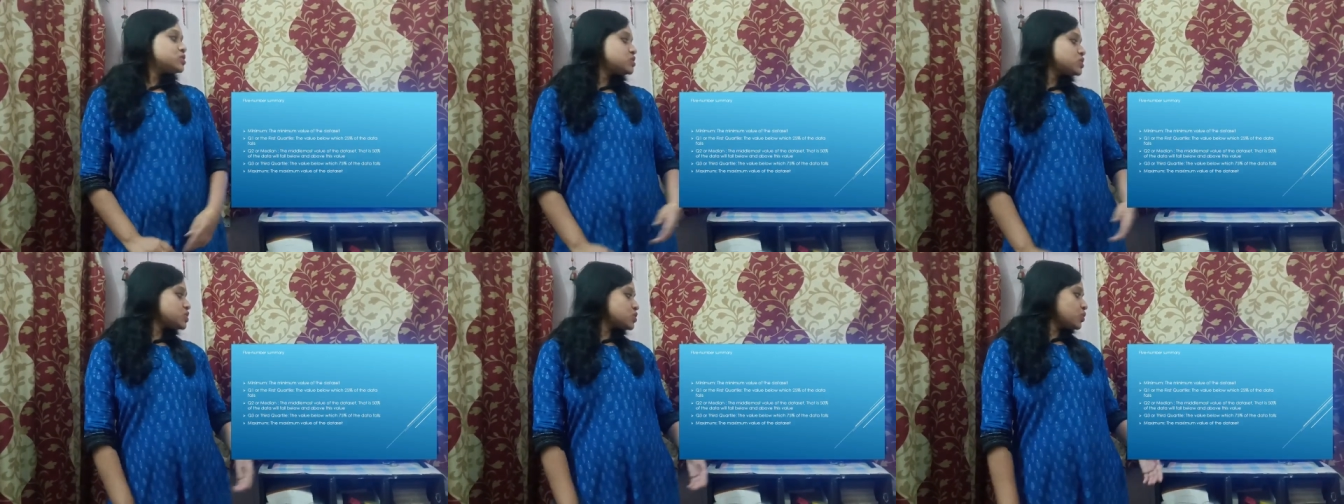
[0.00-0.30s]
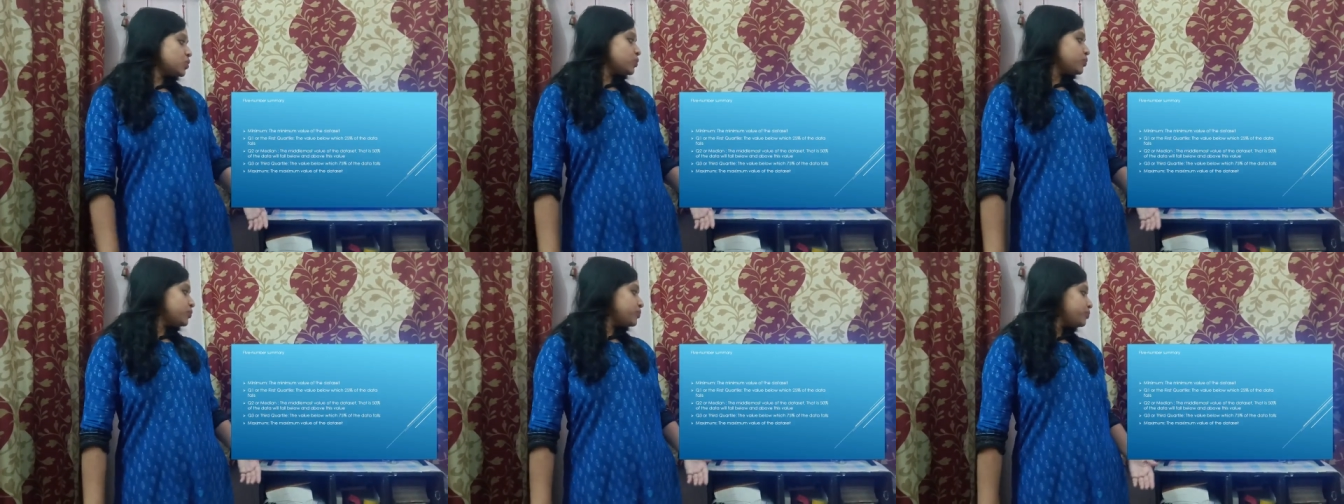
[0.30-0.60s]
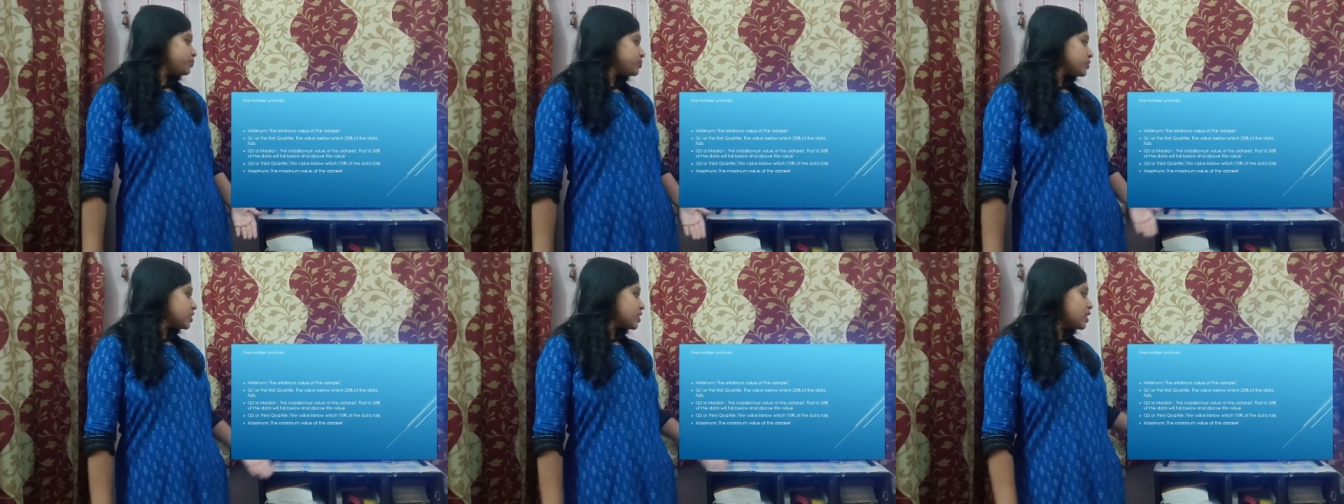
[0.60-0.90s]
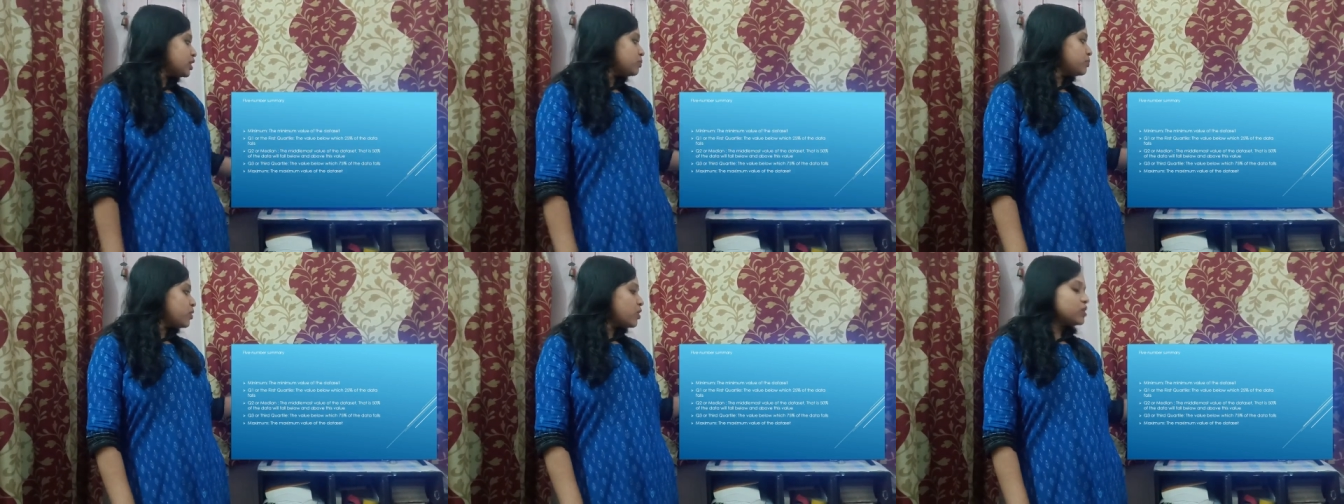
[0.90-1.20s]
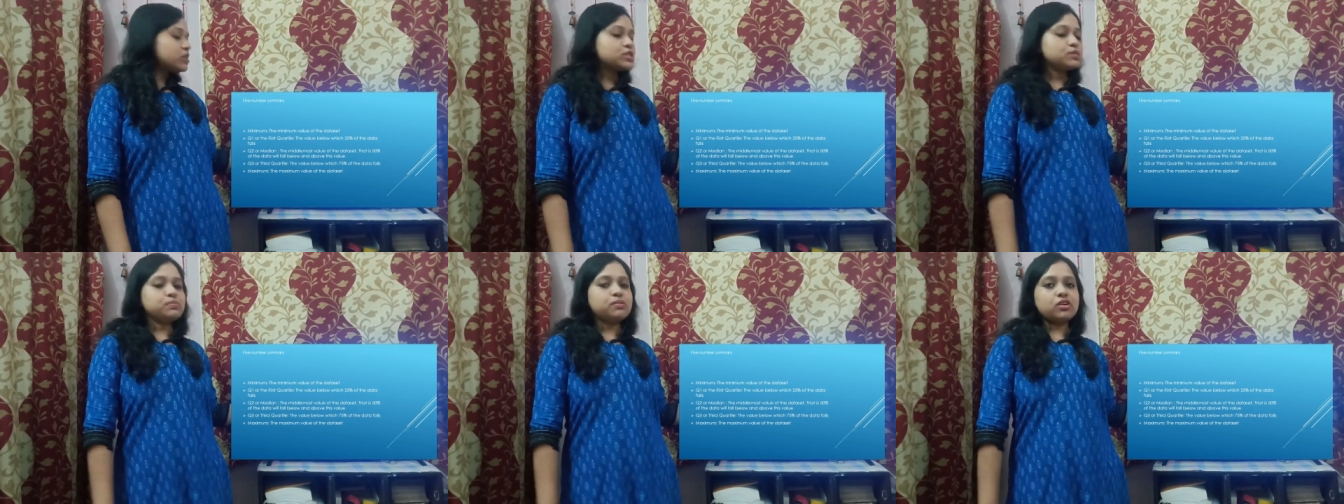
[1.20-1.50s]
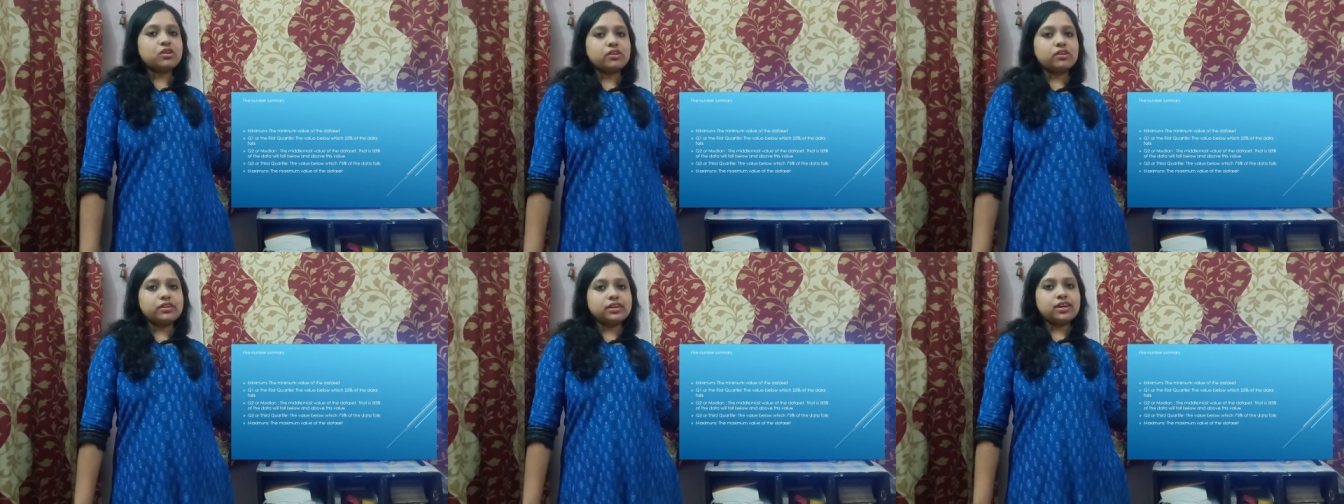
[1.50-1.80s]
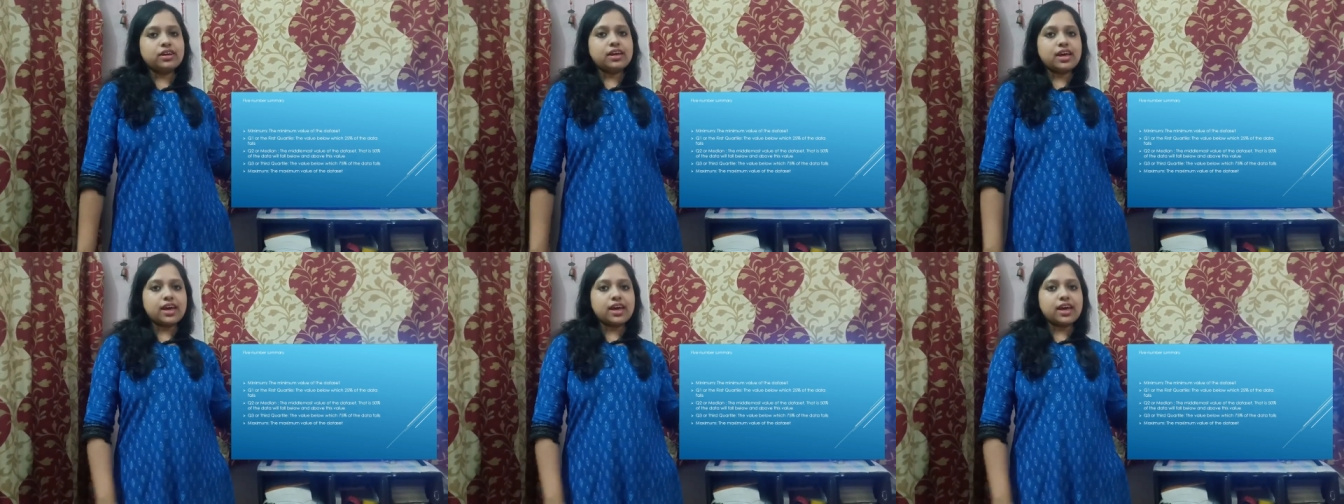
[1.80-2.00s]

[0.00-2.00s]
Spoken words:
So a box plot